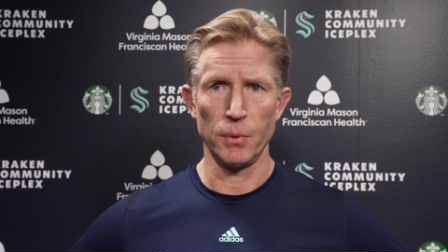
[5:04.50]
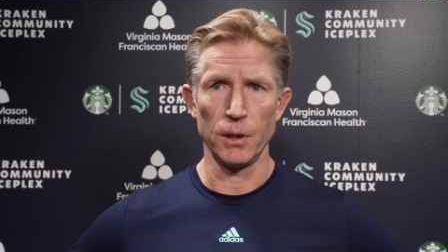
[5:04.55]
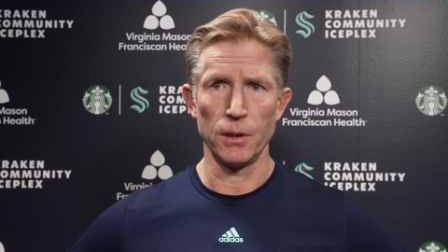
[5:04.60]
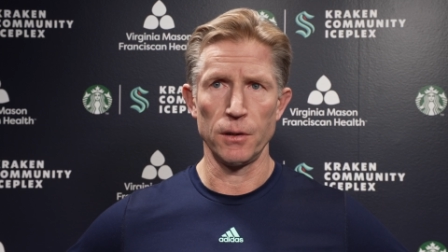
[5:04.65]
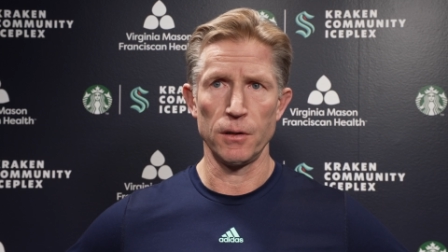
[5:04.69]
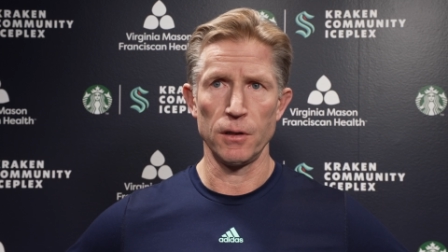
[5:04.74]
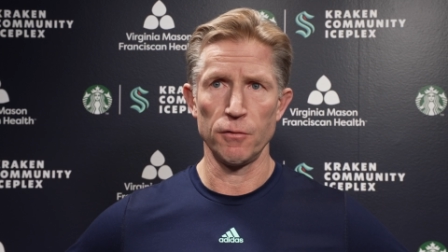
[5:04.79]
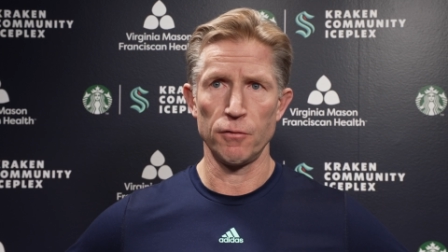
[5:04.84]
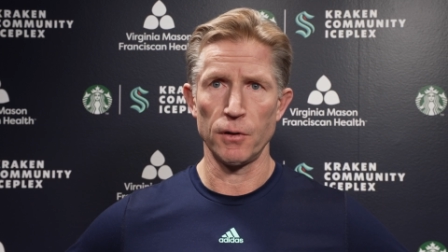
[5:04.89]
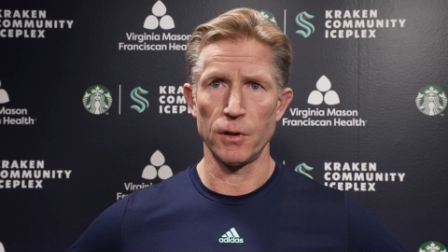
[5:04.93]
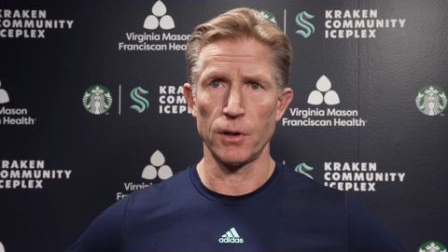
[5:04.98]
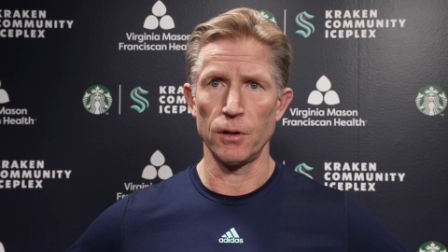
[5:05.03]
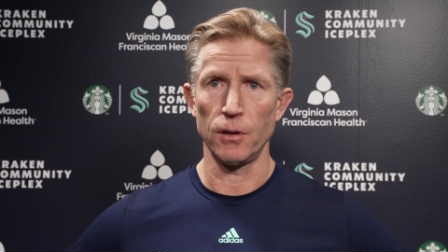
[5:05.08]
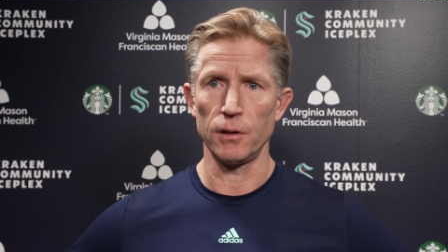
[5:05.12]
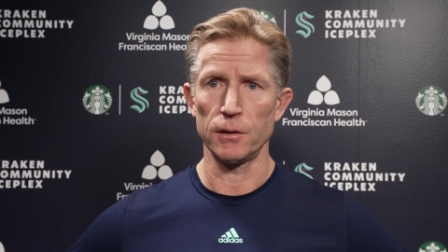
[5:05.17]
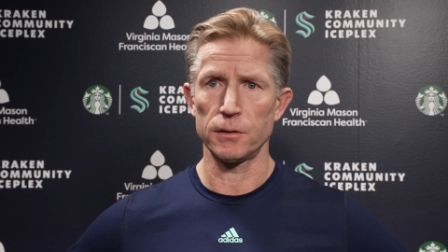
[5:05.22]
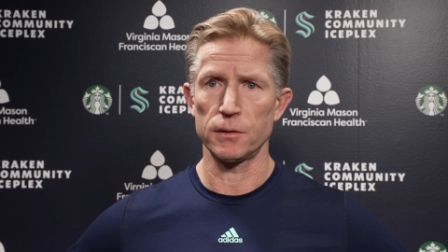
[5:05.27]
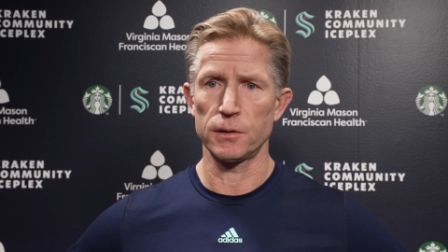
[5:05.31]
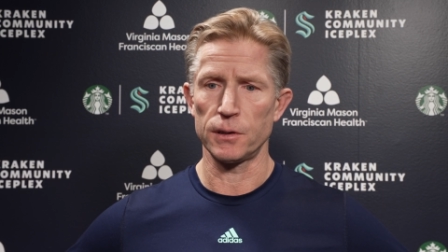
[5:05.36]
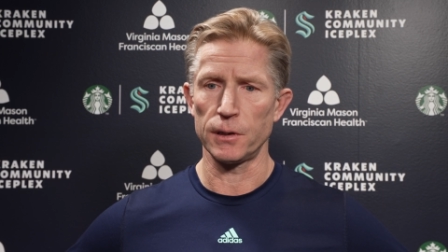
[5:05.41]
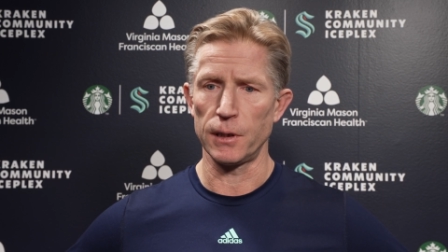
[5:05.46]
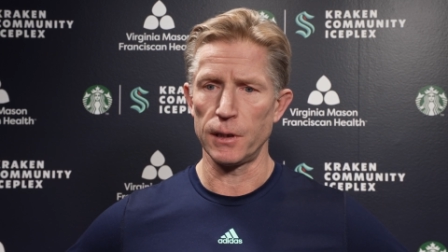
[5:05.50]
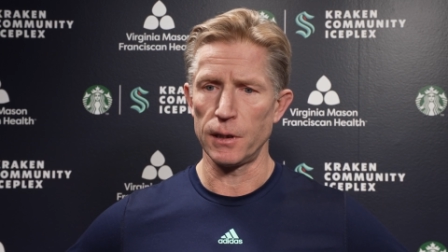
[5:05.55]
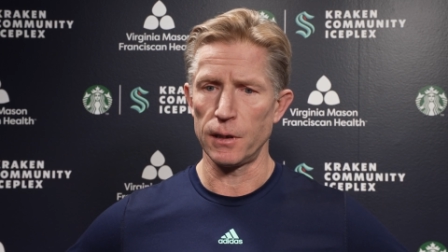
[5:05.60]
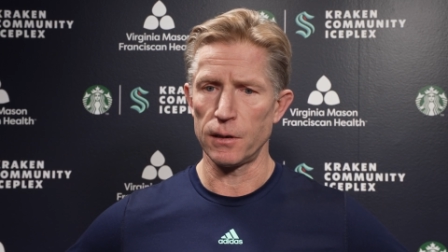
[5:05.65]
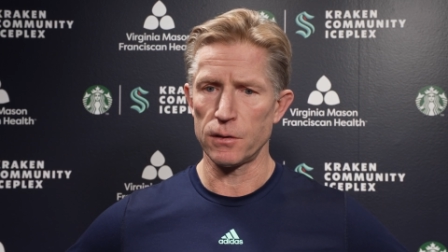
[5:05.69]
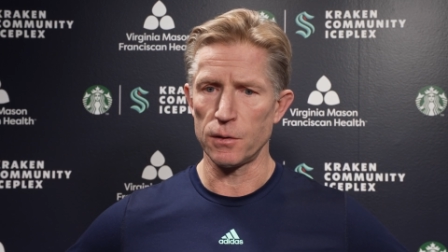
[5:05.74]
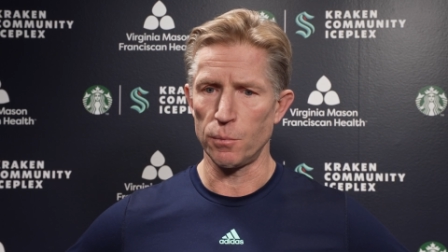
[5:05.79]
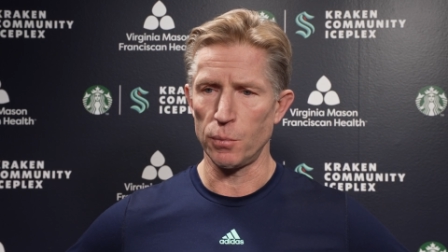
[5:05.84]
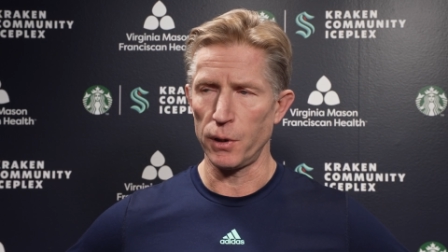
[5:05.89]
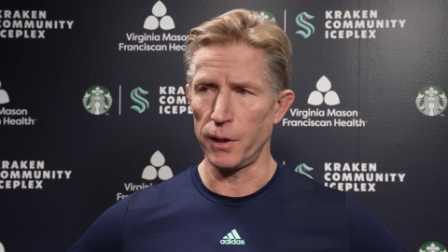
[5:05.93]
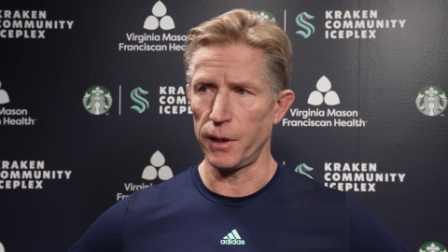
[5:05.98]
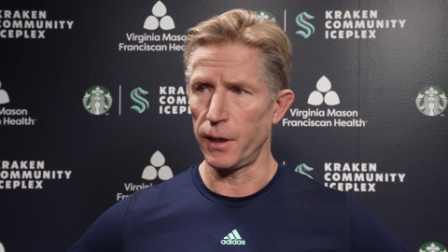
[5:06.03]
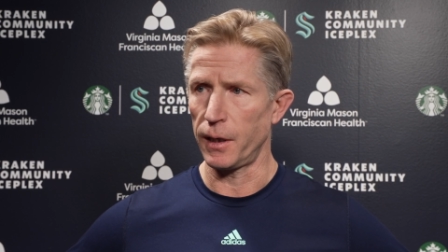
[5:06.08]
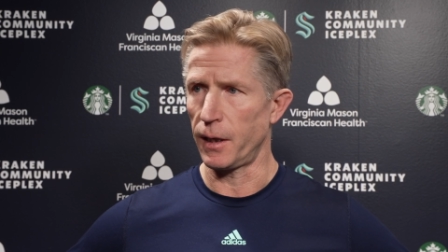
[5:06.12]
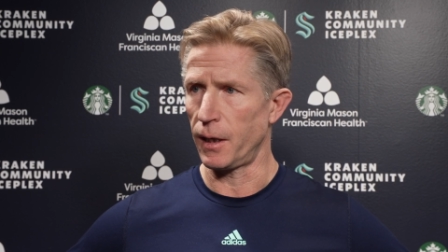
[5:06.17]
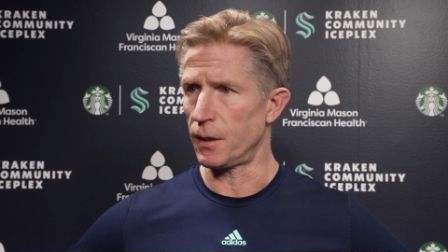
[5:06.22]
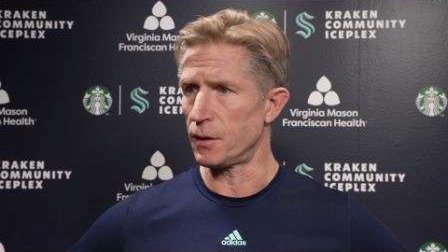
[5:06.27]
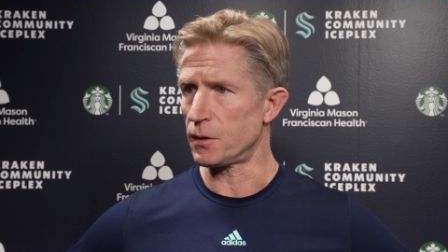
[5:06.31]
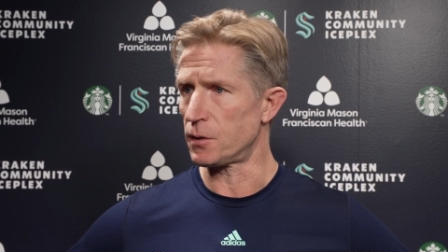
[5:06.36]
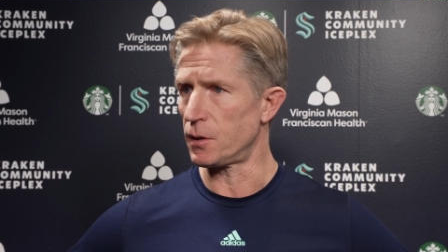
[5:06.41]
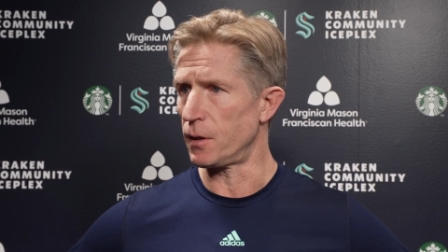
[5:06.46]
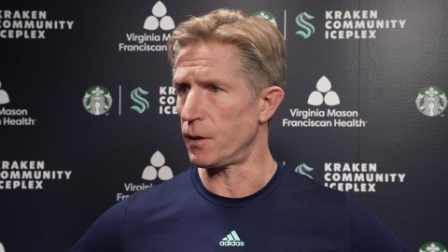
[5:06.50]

being difficult uh, to play against